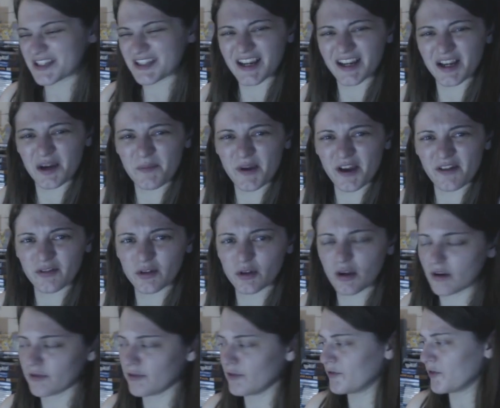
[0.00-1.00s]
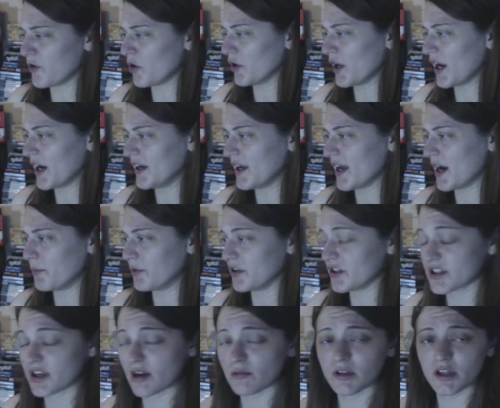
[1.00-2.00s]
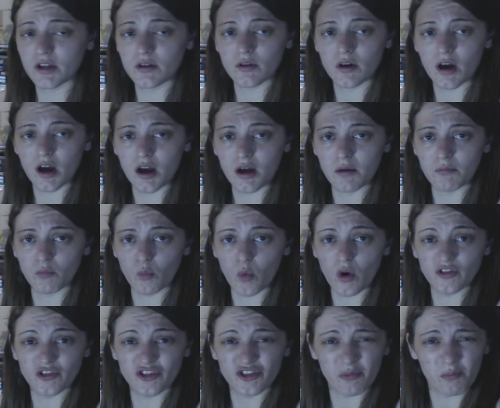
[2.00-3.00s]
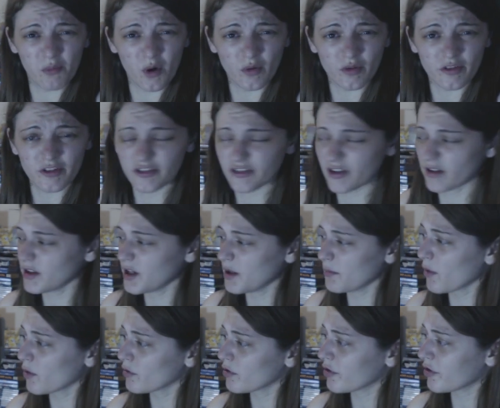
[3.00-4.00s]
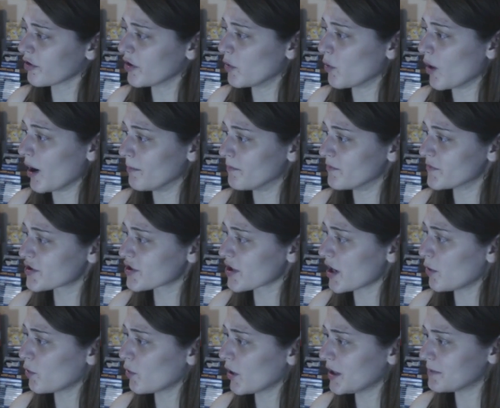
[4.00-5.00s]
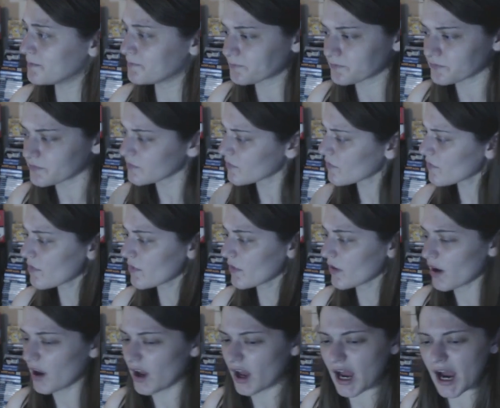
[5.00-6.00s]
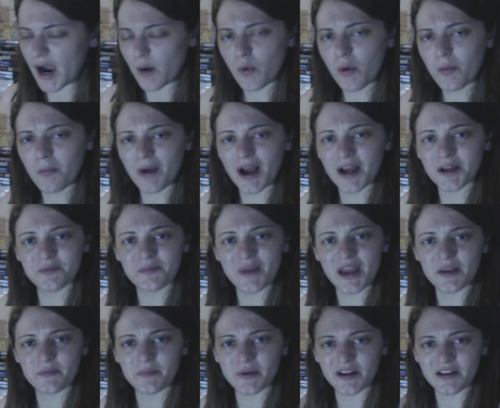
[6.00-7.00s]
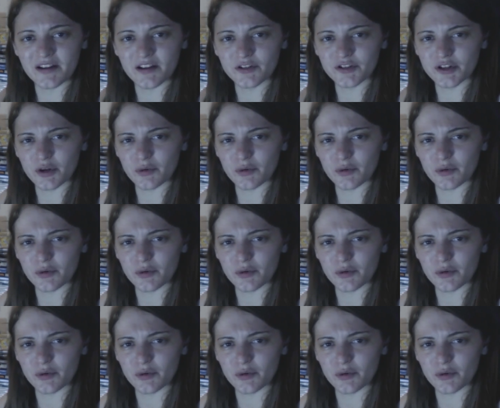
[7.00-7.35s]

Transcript: it's like a bit of a lot for $4.99, but it's only once a month. It's only a monthly one, so I wouldn't mind maybe